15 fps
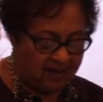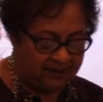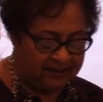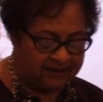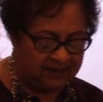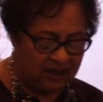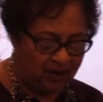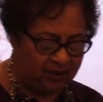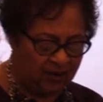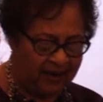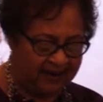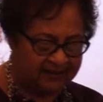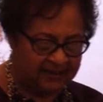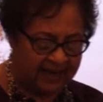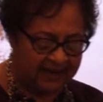DeSoto
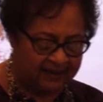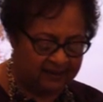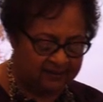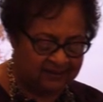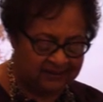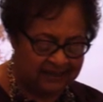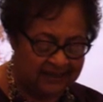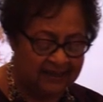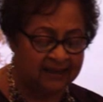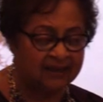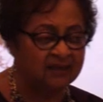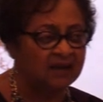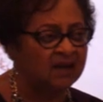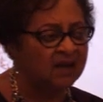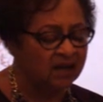has added
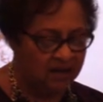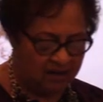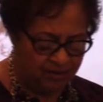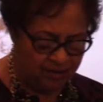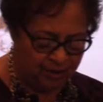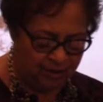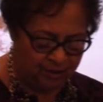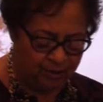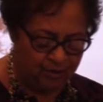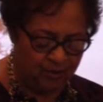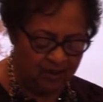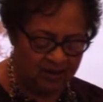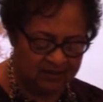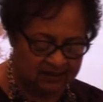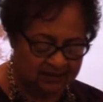10 new
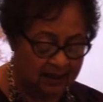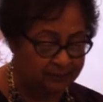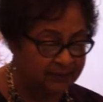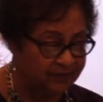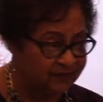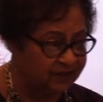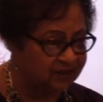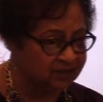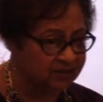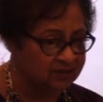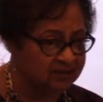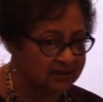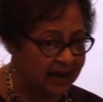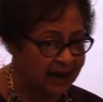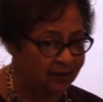
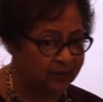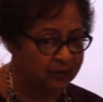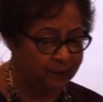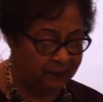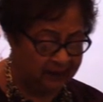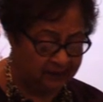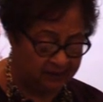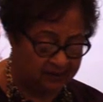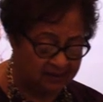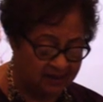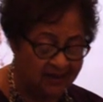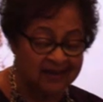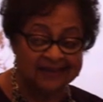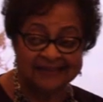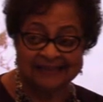subdivisions, I repeat,
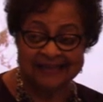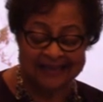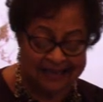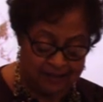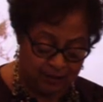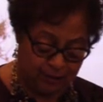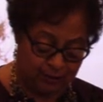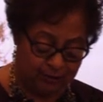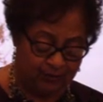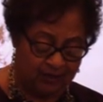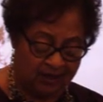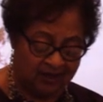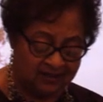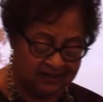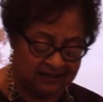10
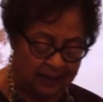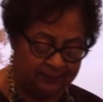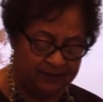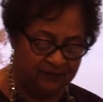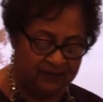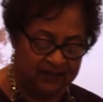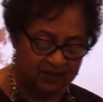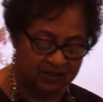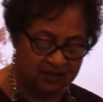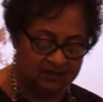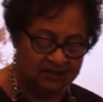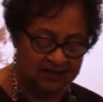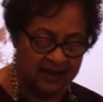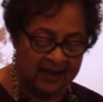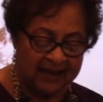new
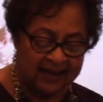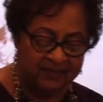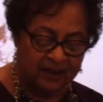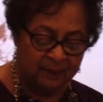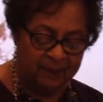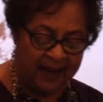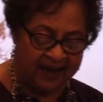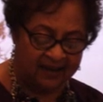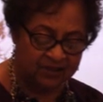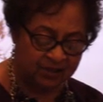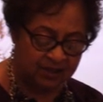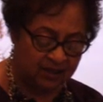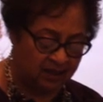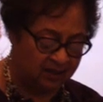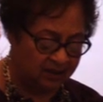subdivisions in the
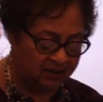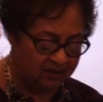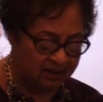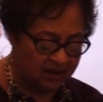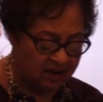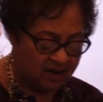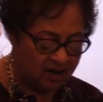past year,